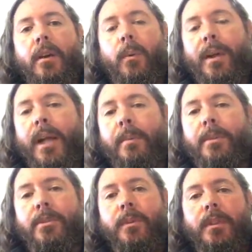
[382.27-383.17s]
What
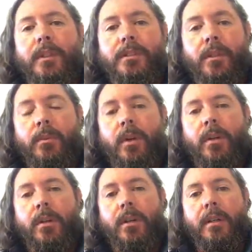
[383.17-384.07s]
happens when things go
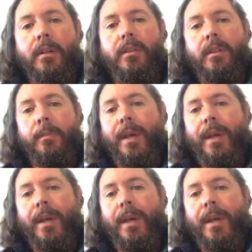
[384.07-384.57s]
wrong? Do you